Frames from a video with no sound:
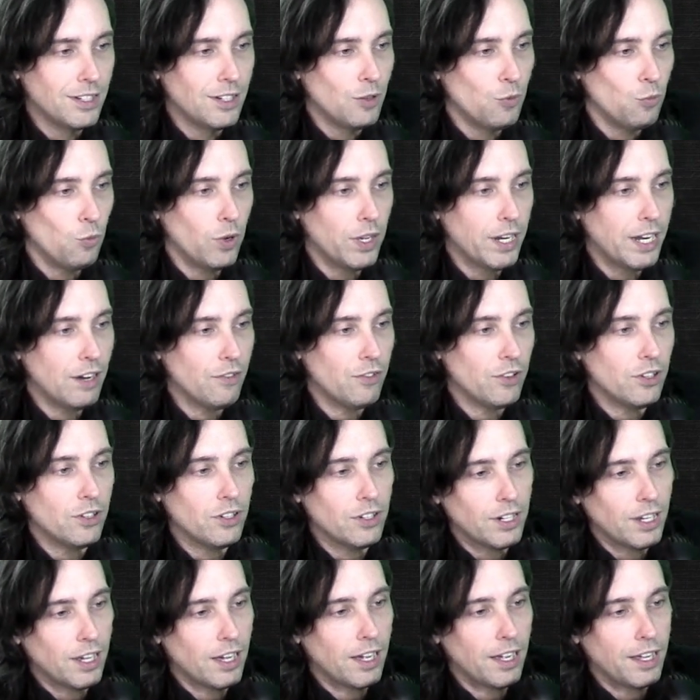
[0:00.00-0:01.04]

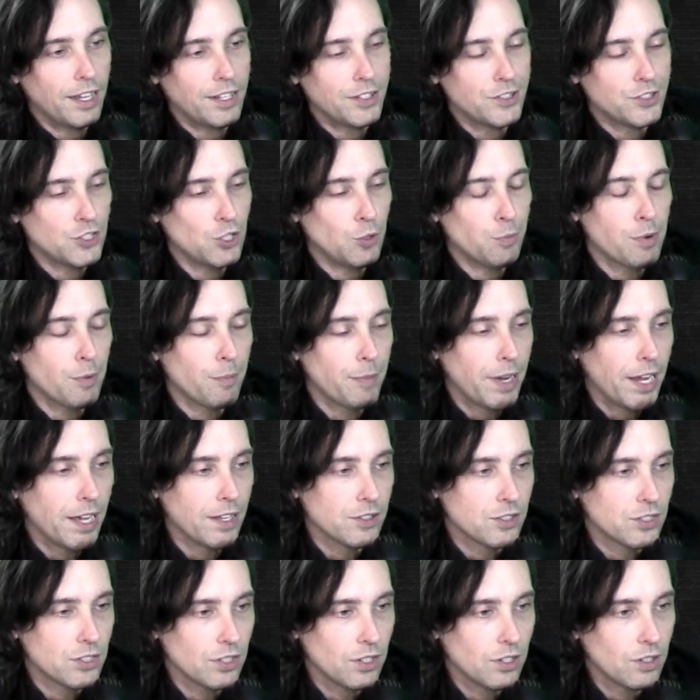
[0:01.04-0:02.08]
Whatever. It's Superman.
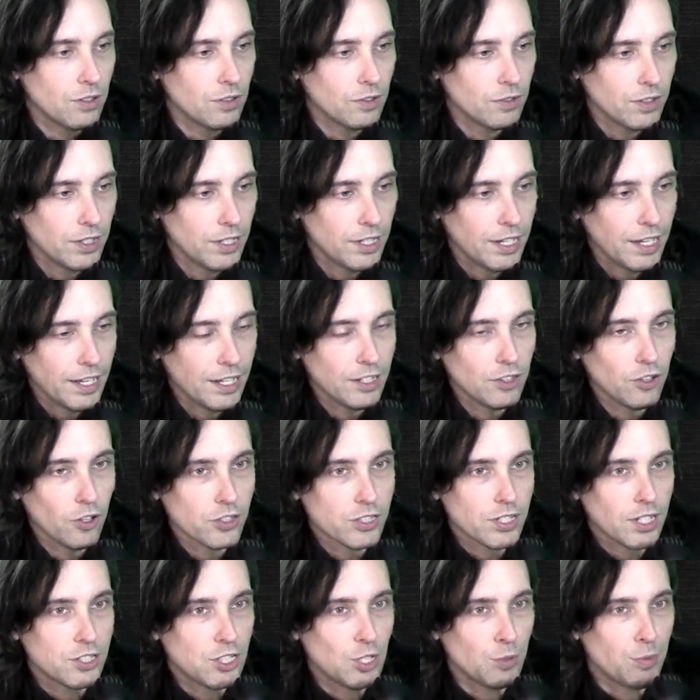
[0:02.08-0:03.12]
So he looks
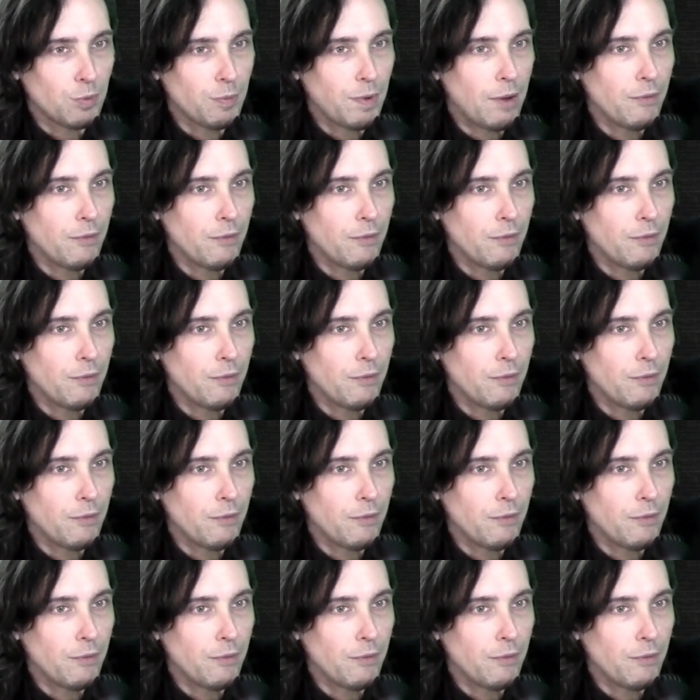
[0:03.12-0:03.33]
like Superman.